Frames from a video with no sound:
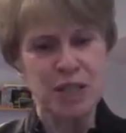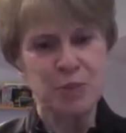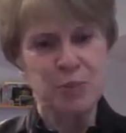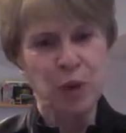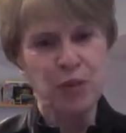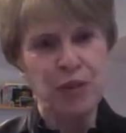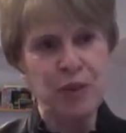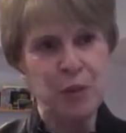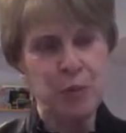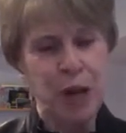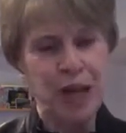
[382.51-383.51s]
Is both of
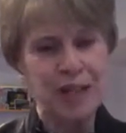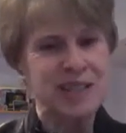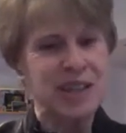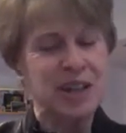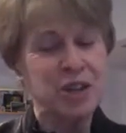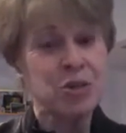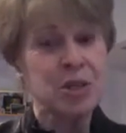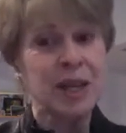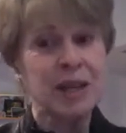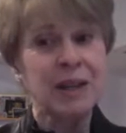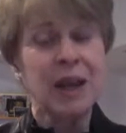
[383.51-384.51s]
them practicing
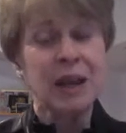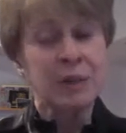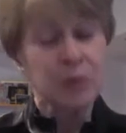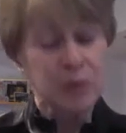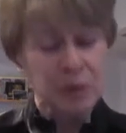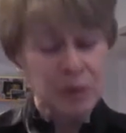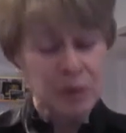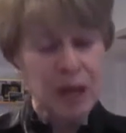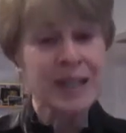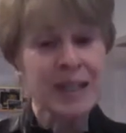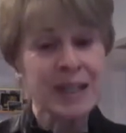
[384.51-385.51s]
using
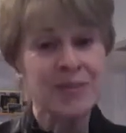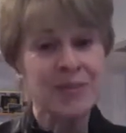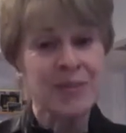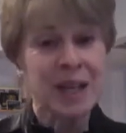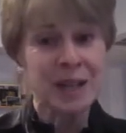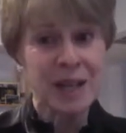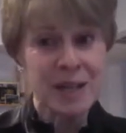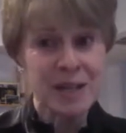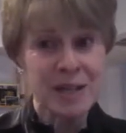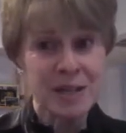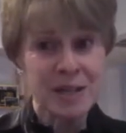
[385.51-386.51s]
right and left hand
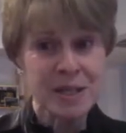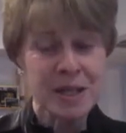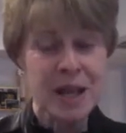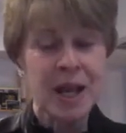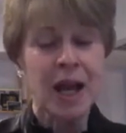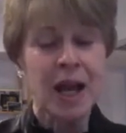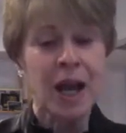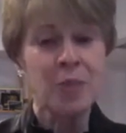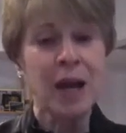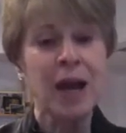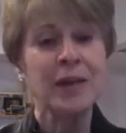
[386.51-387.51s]
cases
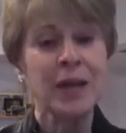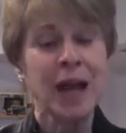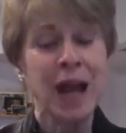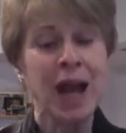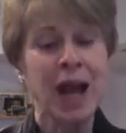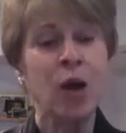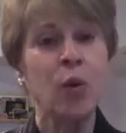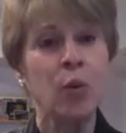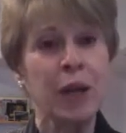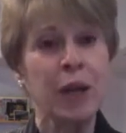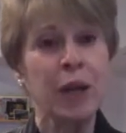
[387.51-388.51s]
about how
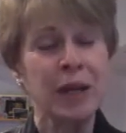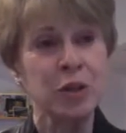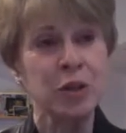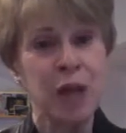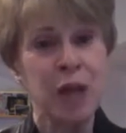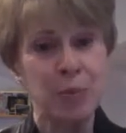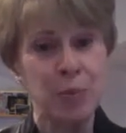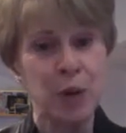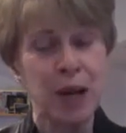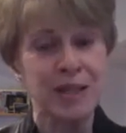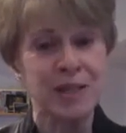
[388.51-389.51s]
we do that
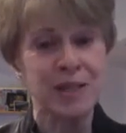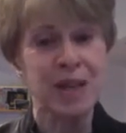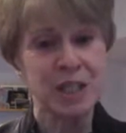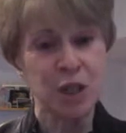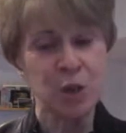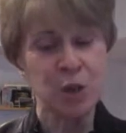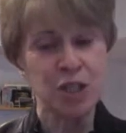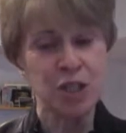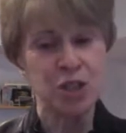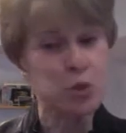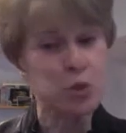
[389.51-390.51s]
practice of asking
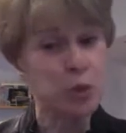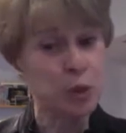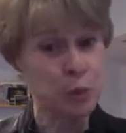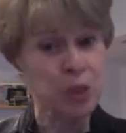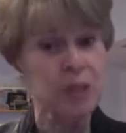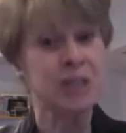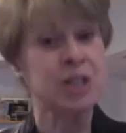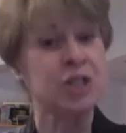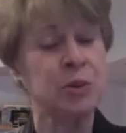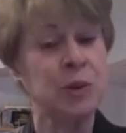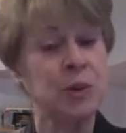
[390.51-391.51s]
questions with real
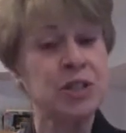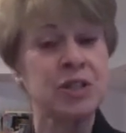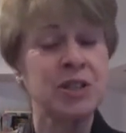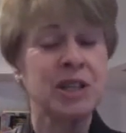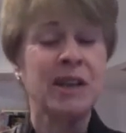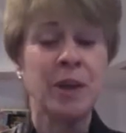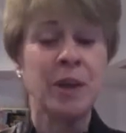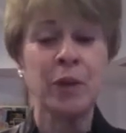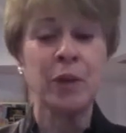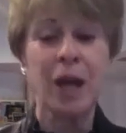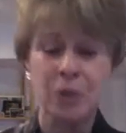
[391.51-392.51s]
situations
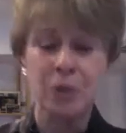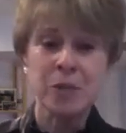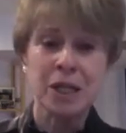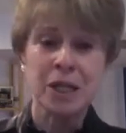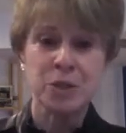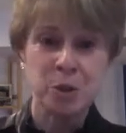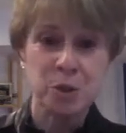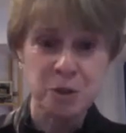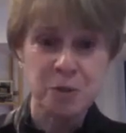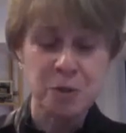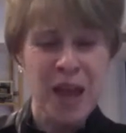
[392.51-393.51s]
that we got from the
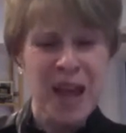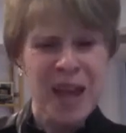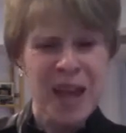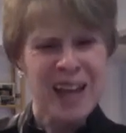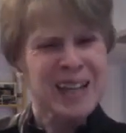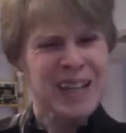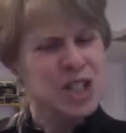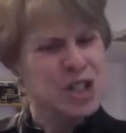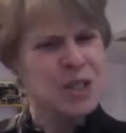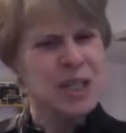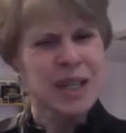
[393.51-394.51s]
experts. And that's
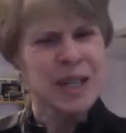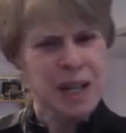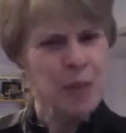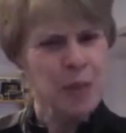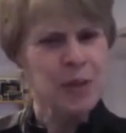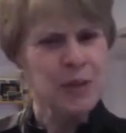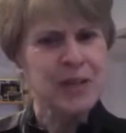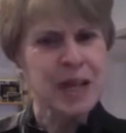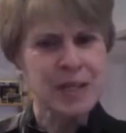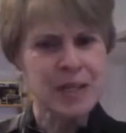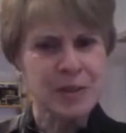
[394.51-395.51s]
usually a couple of
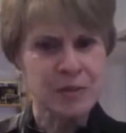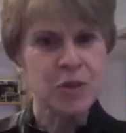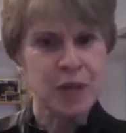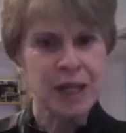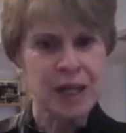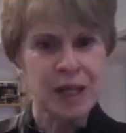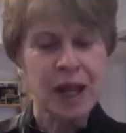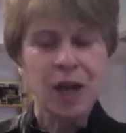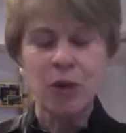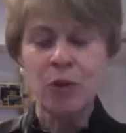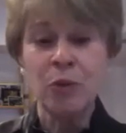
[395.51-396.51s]
days of training.
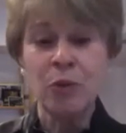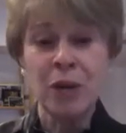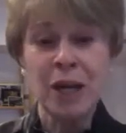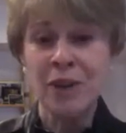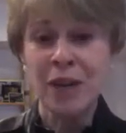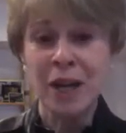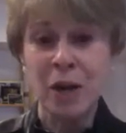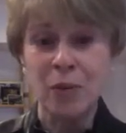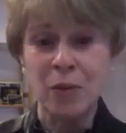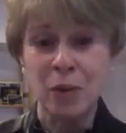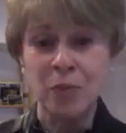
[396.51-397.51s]
Really very
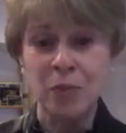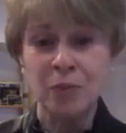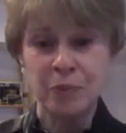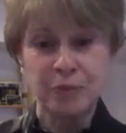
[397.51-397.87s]
helpful.